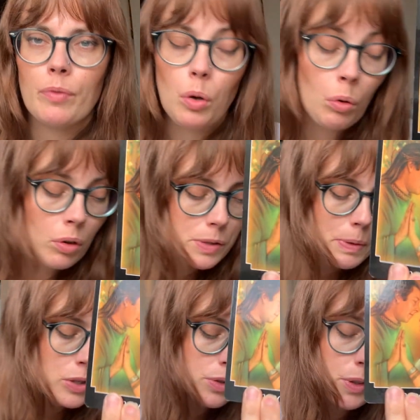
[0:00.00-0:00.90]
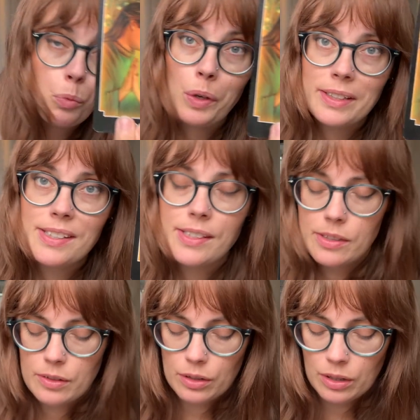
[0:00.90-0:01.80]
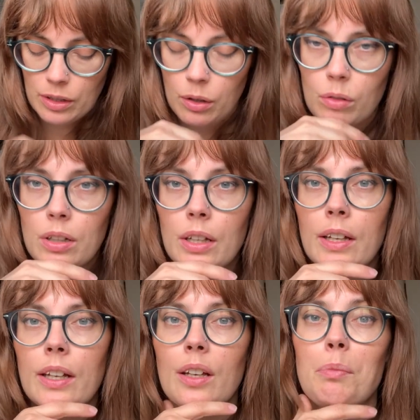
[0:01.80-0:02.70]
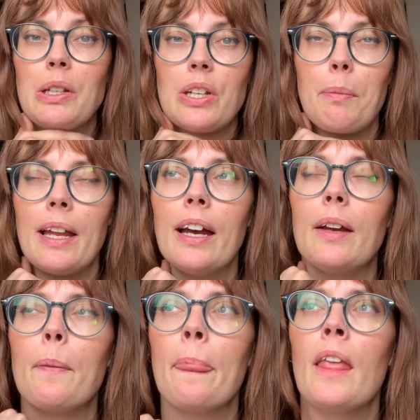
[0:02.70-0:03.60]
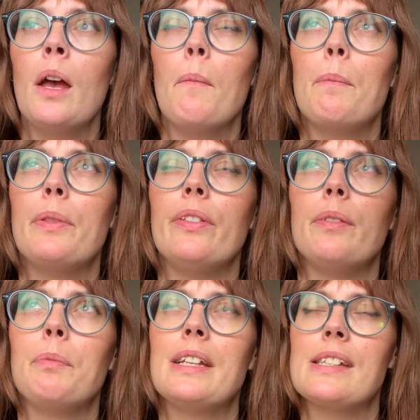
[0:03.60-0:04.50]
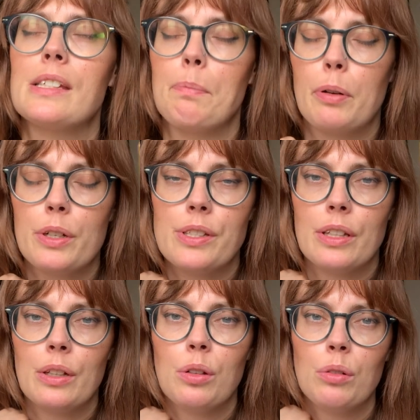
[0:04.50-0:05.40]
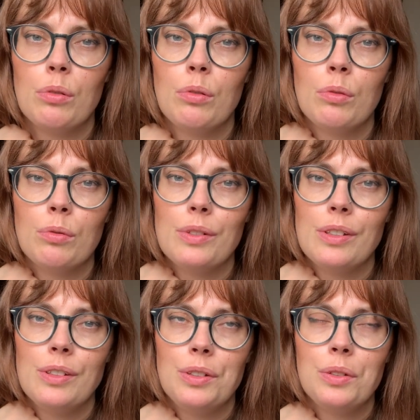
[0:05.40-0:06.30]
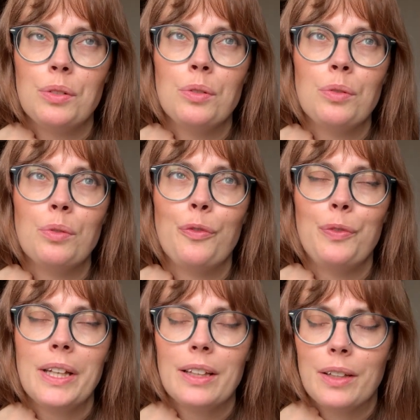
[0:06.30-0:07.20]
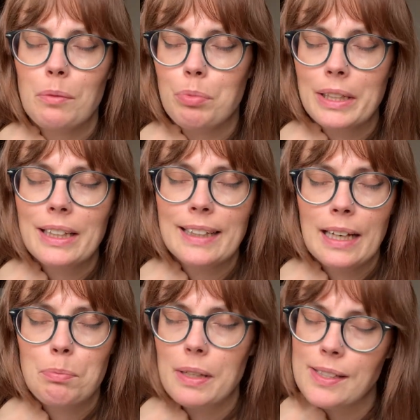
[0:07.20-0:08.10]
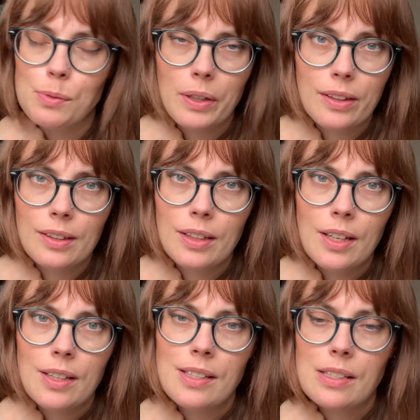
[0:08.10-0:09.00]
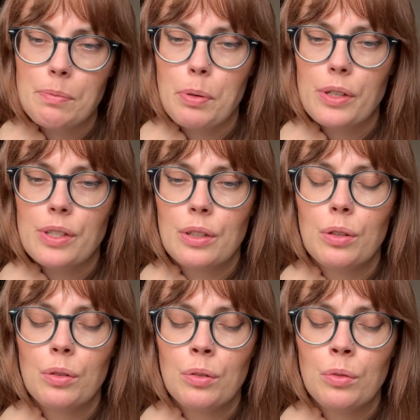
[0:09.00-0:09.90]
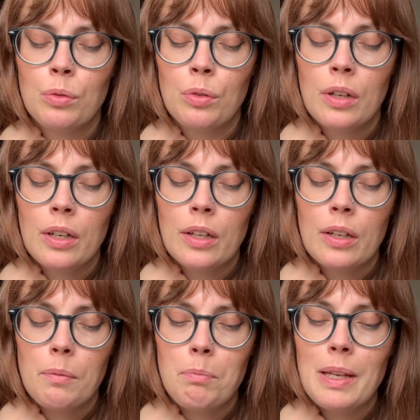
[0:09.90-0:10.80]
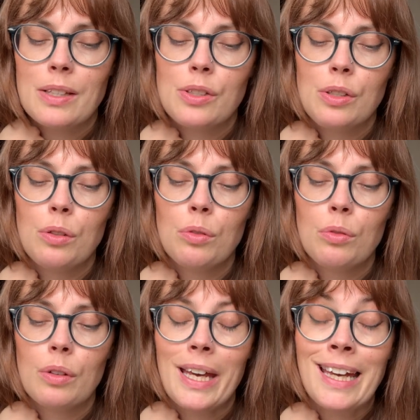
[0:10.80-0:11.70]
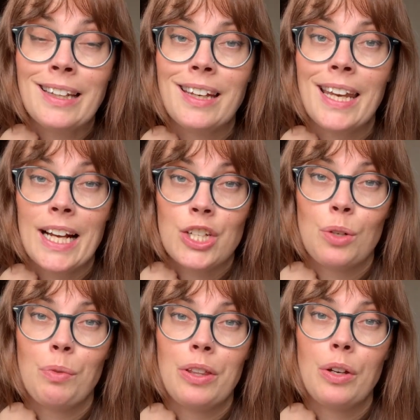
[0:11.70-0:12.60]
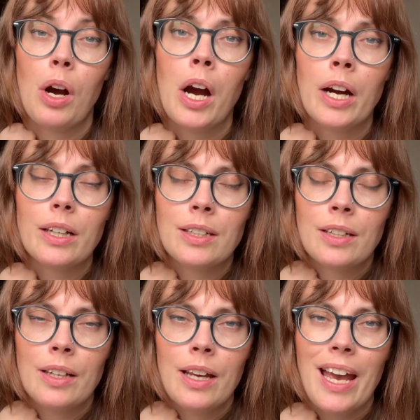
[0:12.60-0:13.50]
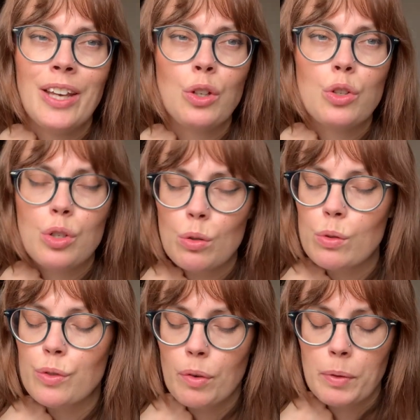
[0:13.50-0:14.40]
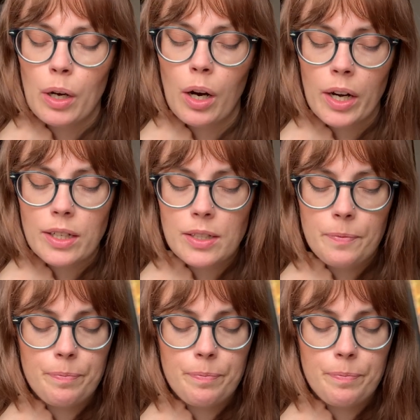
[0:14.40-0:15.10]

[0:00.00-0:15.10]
or special someones, you know, could be Gemini. But this is a person who you feel completely at peace with. This is a person who makes you in connection with your heart, and you choose from your heart.